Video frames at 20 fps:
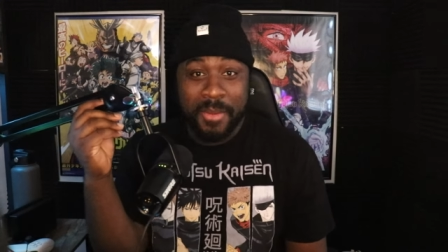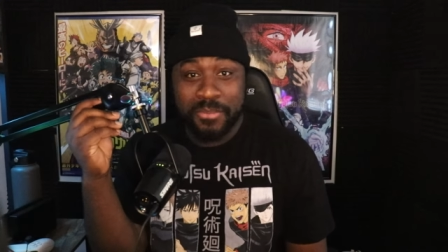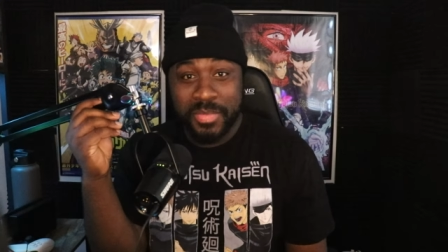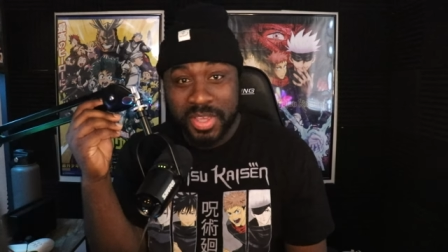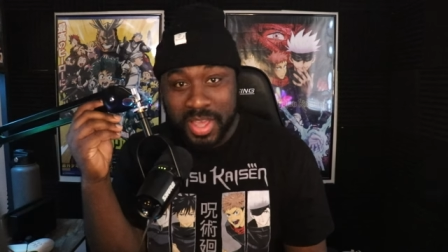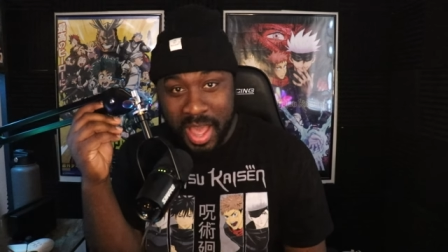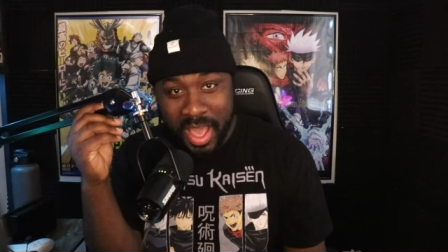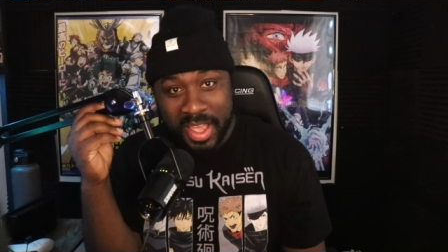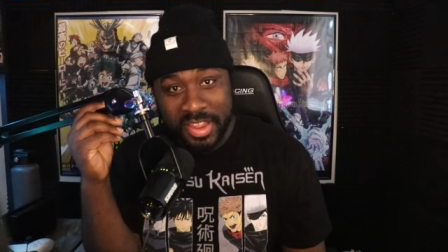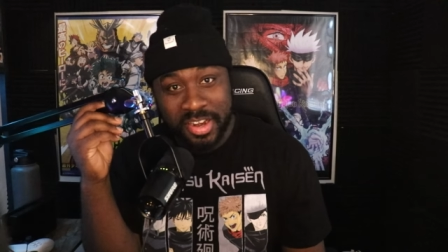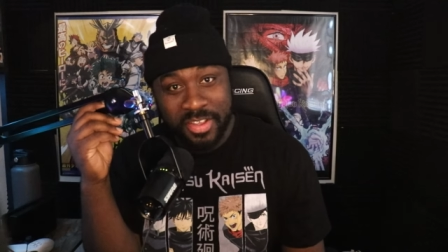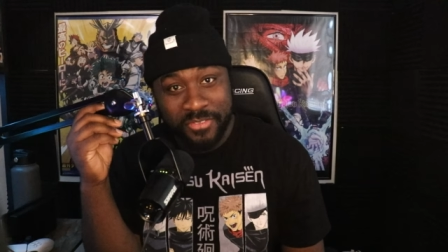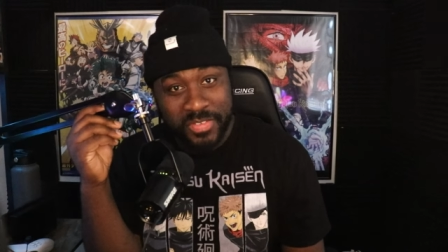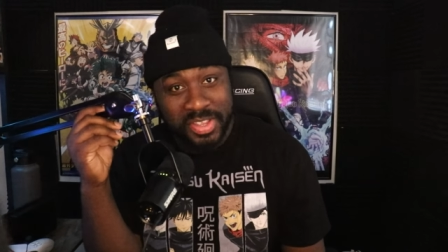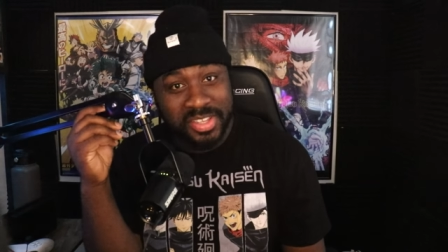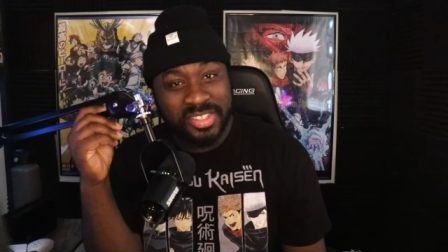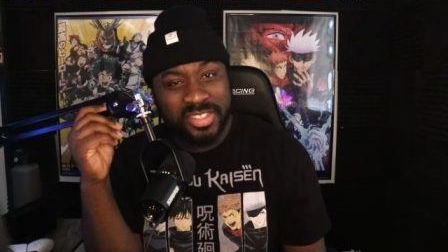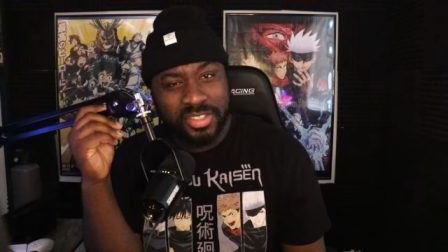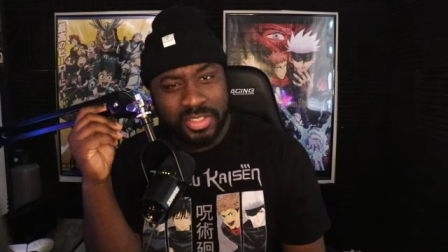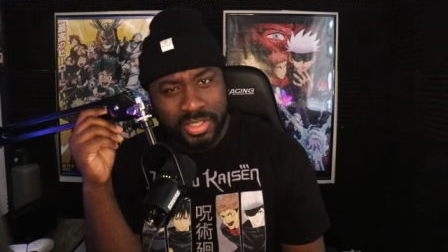I'm kind
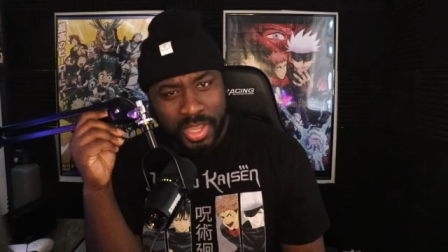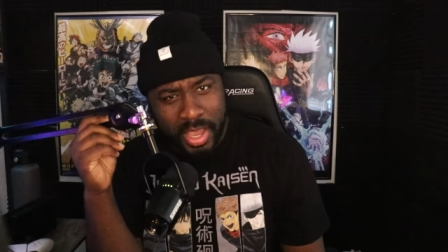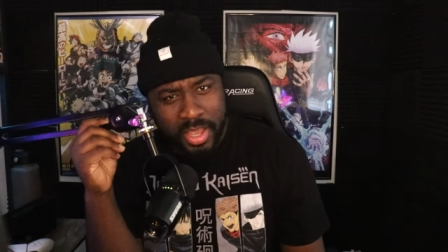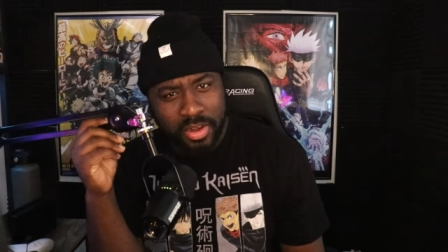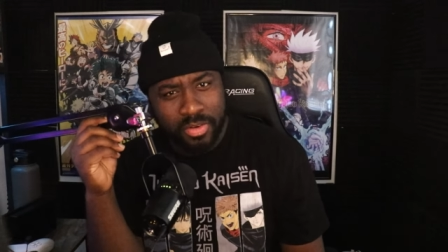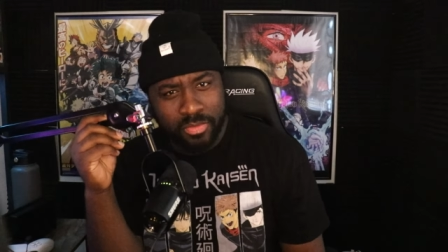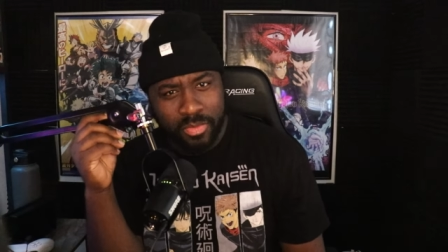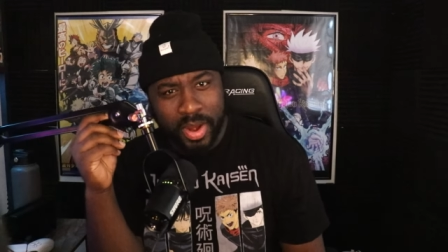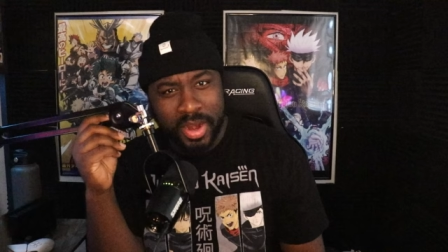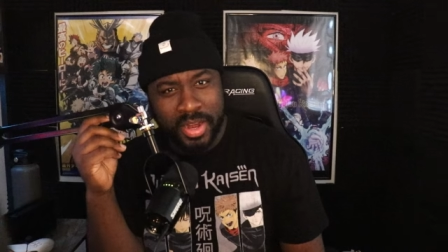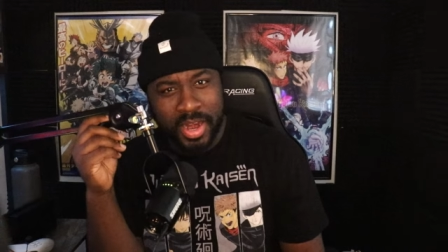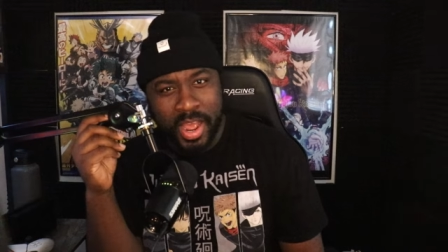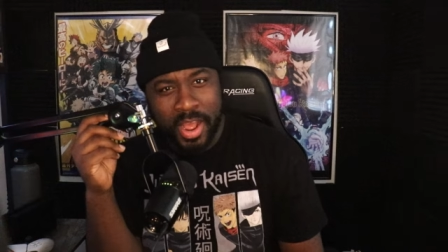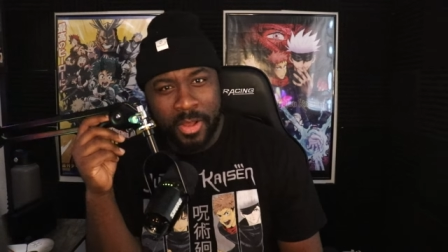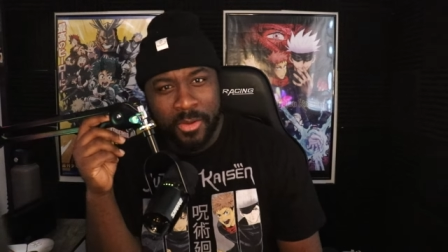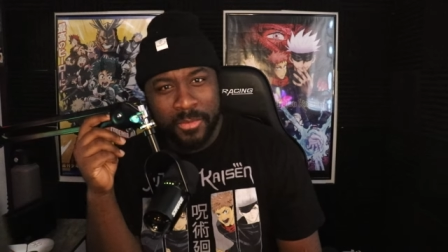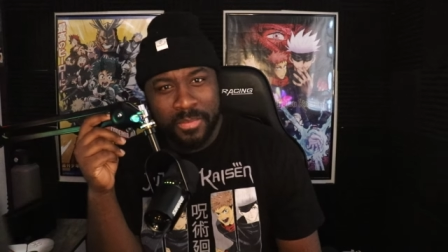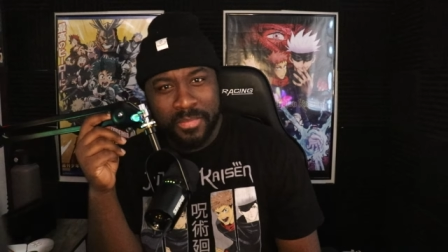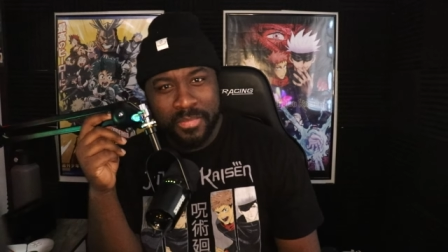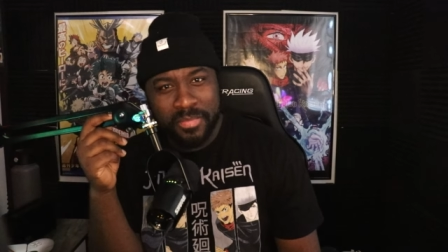of excited right now.